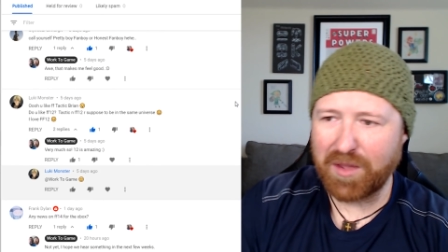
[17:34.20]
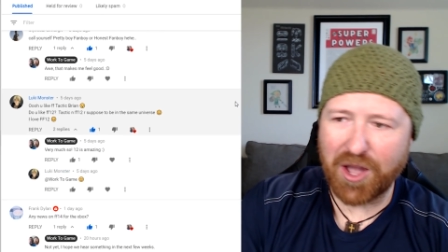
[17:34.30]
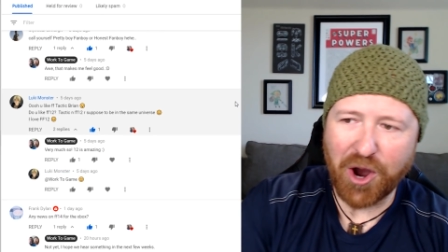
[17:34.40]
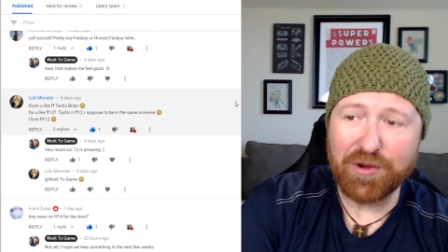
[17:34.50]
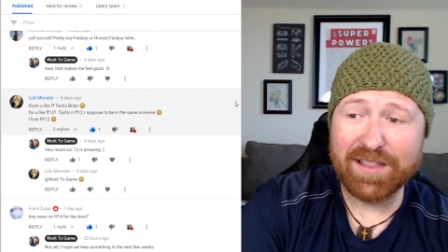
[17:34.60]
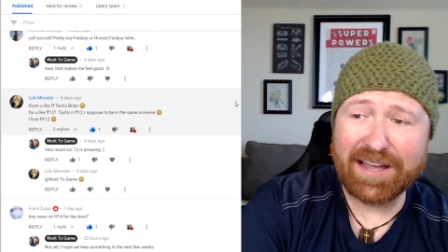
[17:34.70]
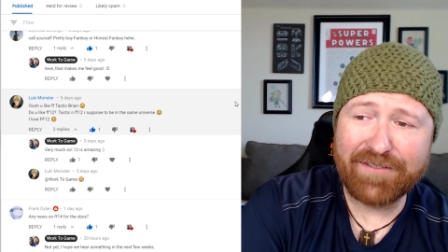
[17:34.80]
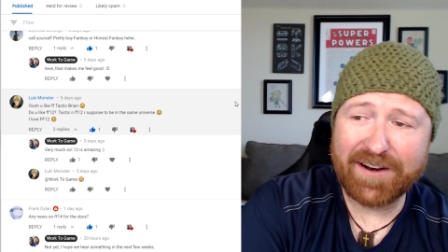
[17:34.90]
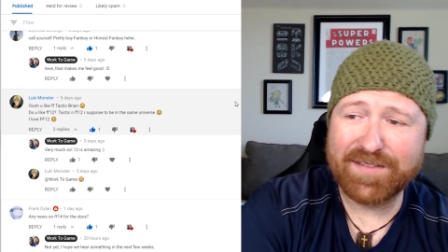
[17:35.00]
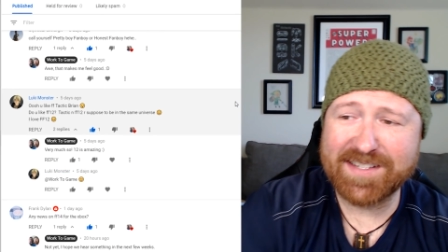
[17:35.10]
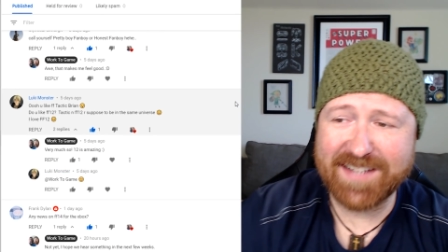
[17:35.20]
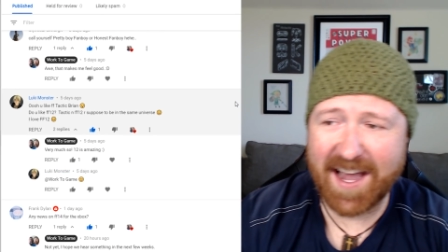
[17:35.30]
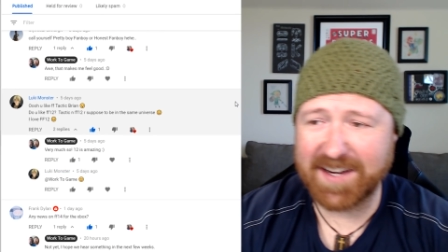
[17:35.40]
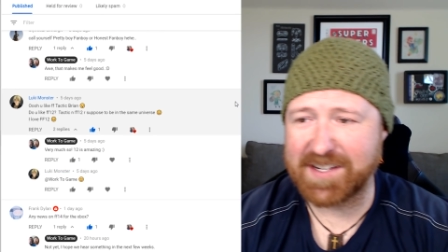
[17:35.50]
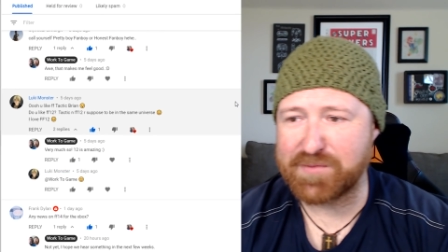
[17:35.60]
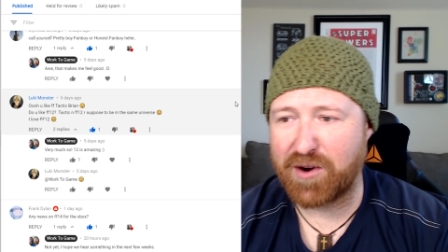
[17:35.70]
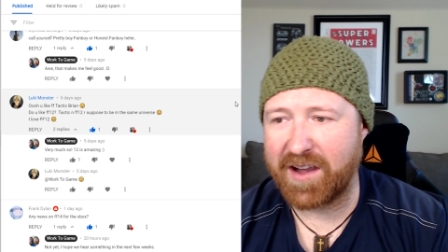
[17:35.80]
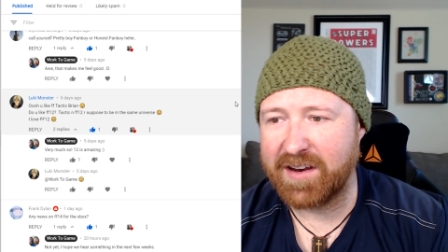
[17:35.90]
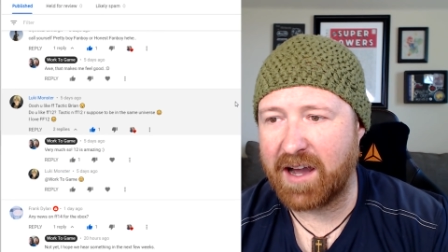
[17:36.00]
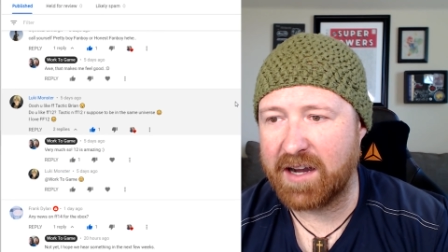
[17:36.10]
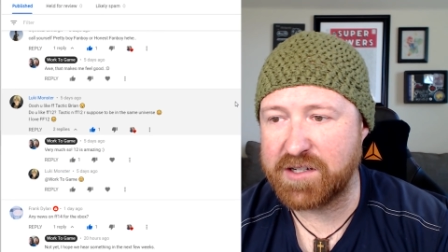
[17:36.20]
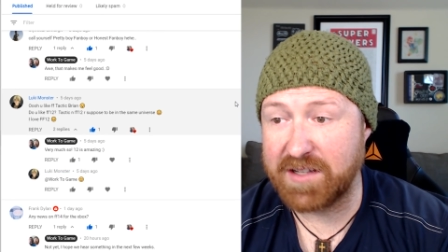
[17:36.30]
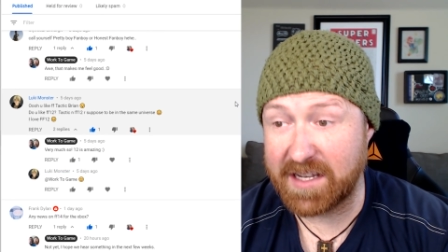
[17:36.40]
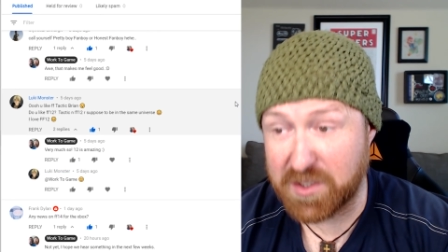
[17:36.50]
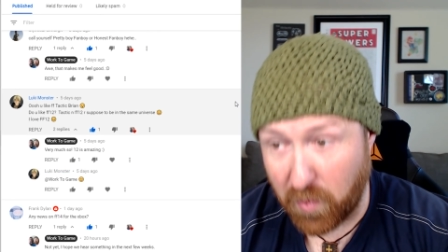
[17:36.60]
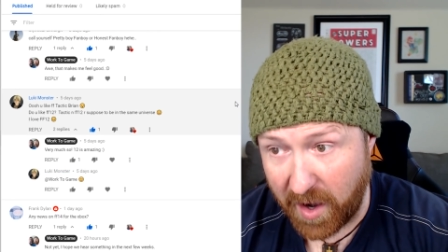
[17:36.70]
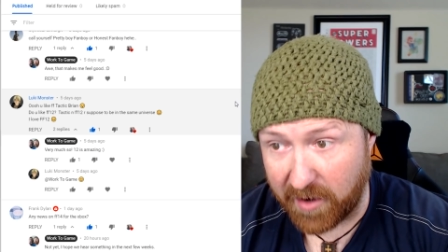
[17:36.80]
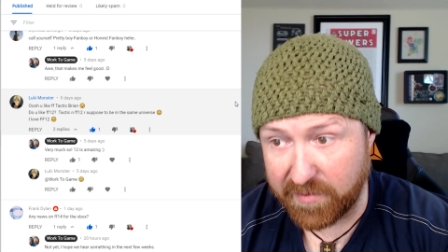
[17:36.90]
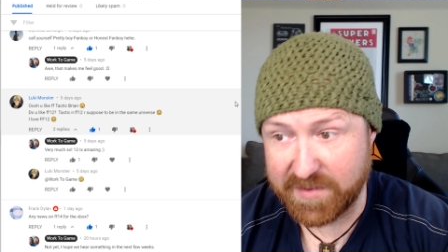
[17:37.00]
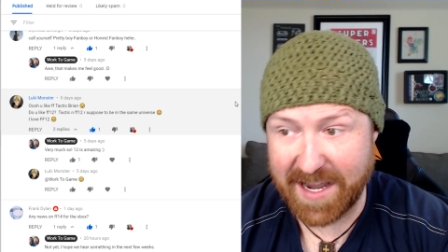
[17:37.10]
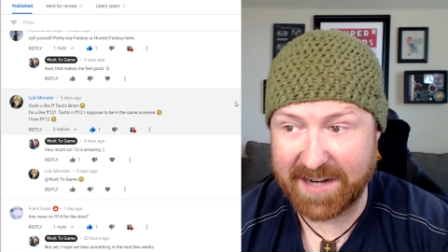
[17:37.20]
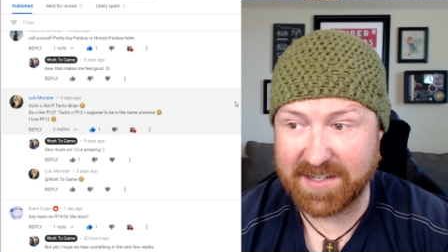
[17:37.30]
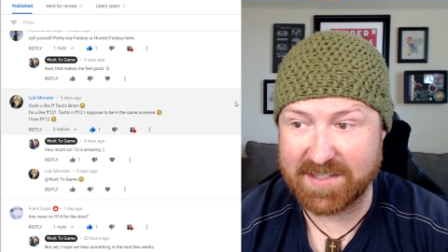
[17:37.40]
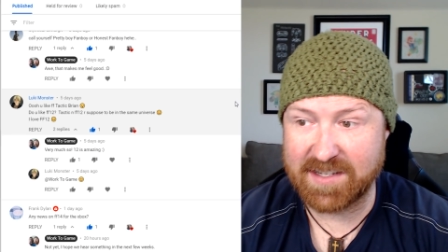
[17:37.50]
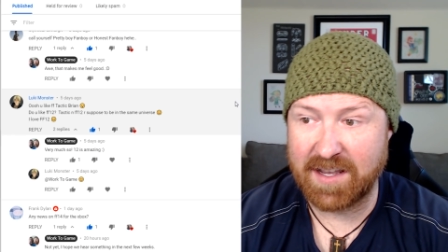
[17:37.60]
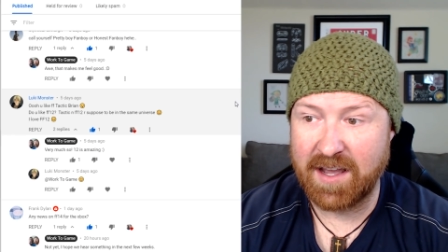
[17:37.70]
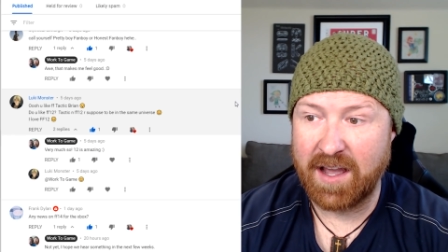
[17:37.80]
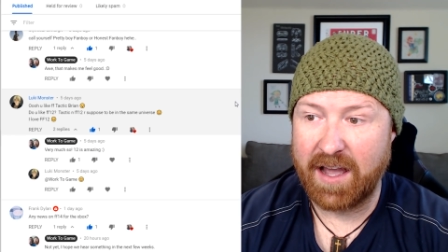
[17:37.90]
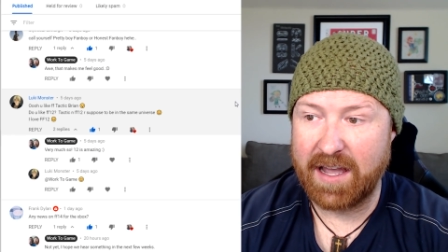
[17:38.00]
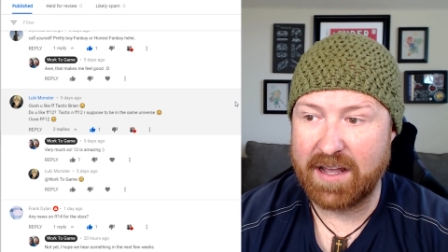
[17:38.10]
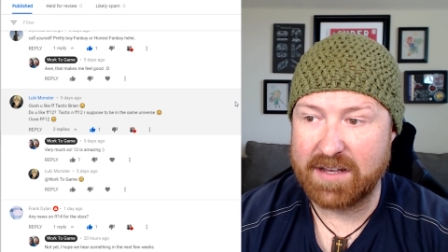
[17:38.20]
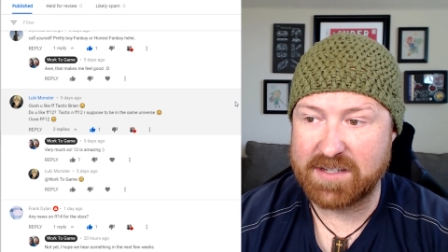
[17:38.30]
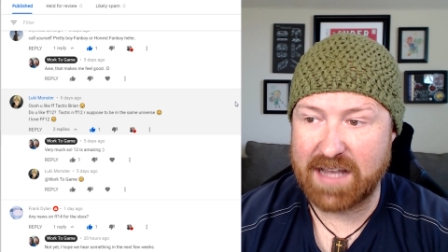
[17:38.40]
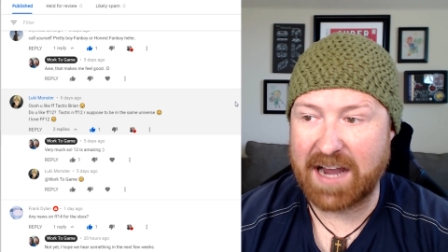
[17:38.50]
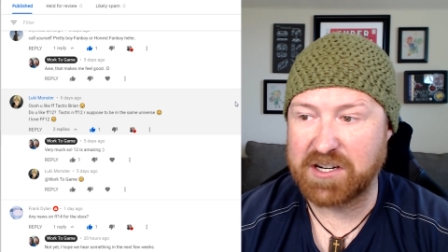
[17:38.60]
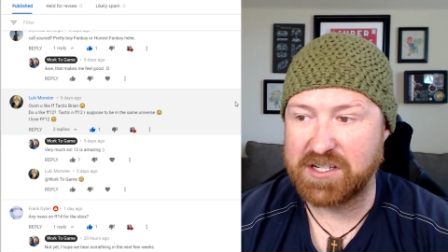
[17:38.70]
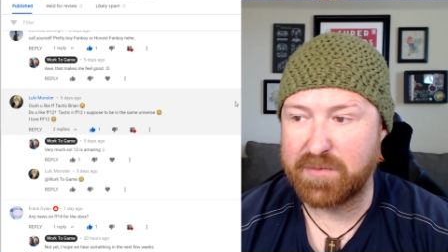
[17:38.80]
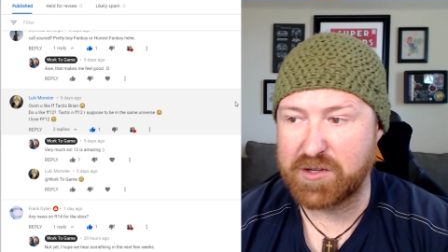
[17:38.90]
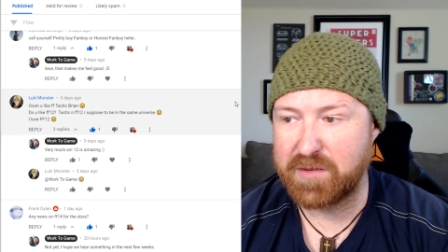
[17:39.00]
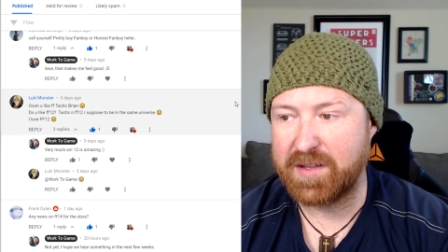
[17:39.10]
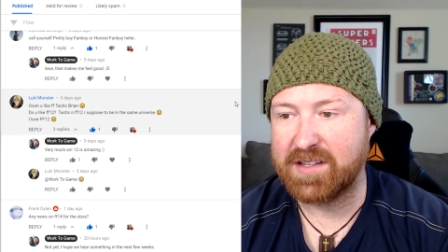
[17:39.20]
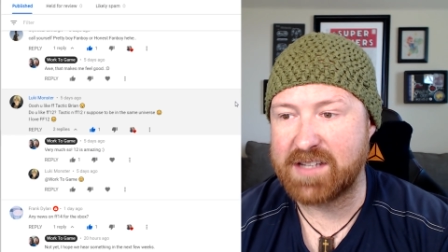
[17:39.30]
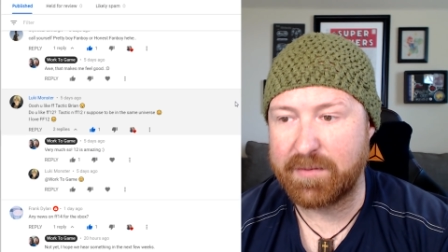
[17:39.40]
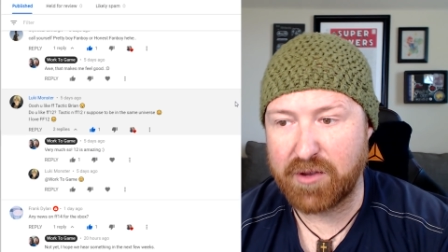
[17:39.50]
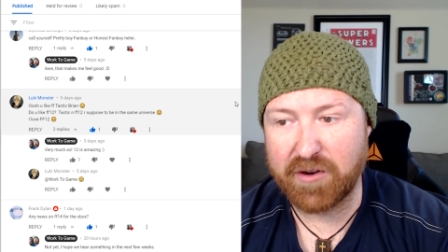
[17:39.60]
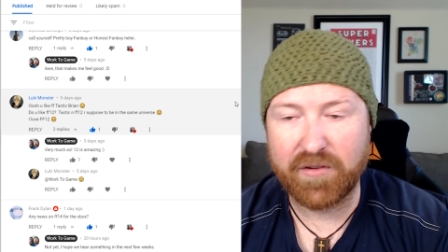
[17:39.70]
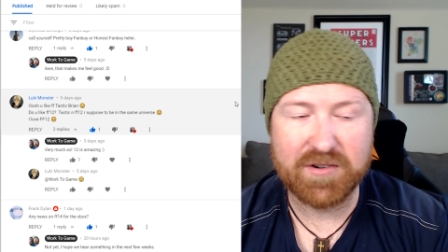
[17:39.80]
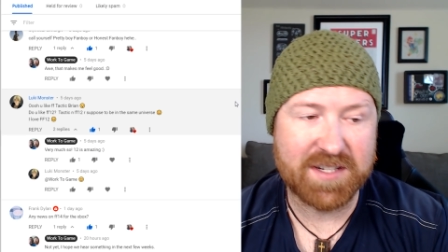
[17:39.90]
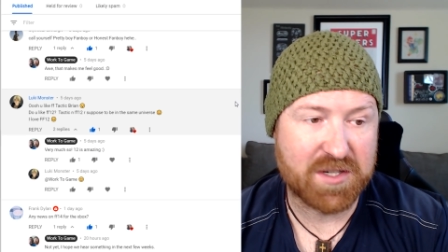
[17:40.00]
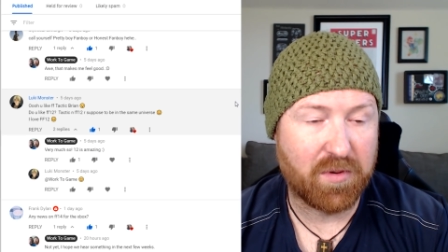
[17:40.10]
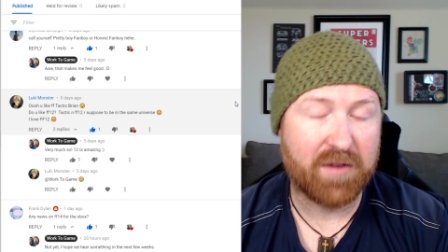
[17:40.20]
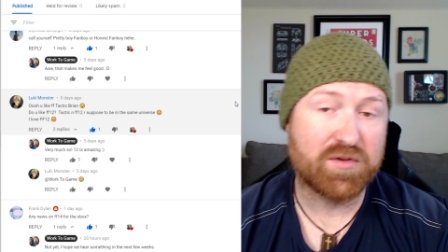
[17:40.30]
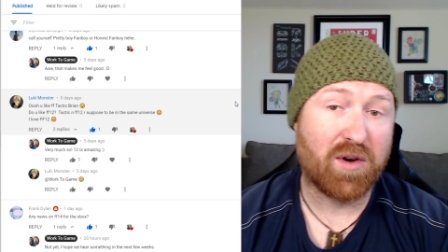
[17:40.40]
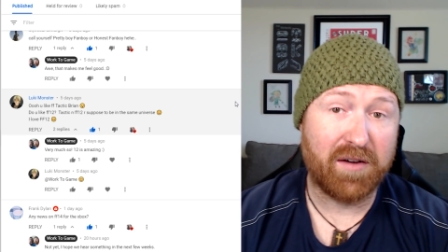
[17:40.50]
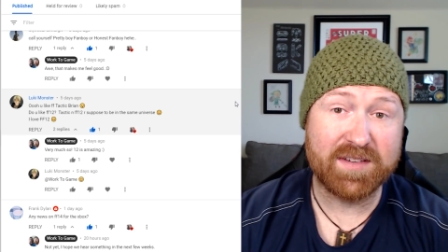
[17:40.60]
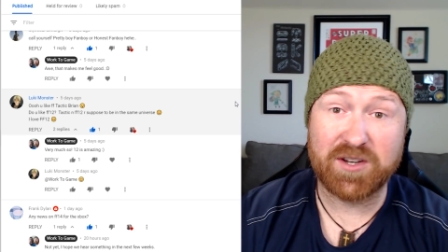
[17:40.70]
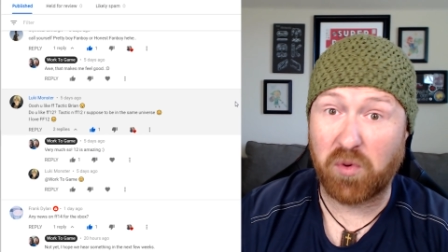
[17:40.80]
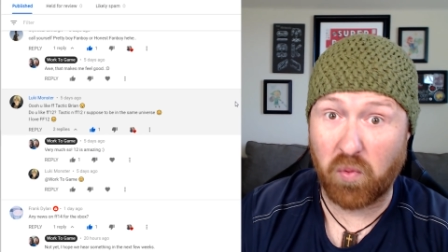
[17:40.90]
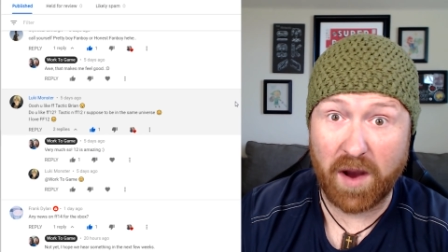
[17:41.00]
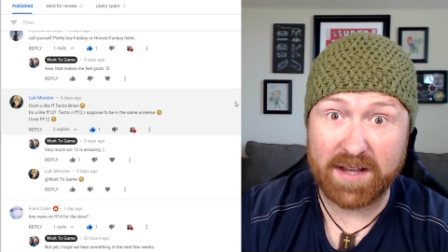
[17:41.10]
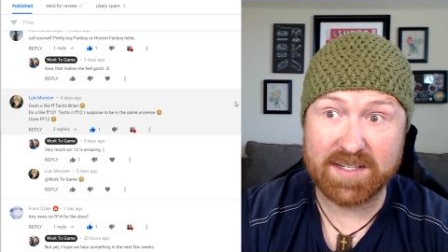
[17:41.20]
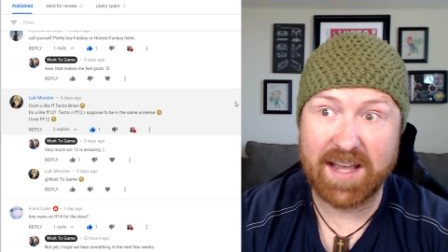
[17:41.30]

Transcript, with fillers: "Oh, you like Final Fantasy Tactics, Brian? Uh, do you like 12? Tactics is actually supposed to be in the same universe as 12. 12 is great.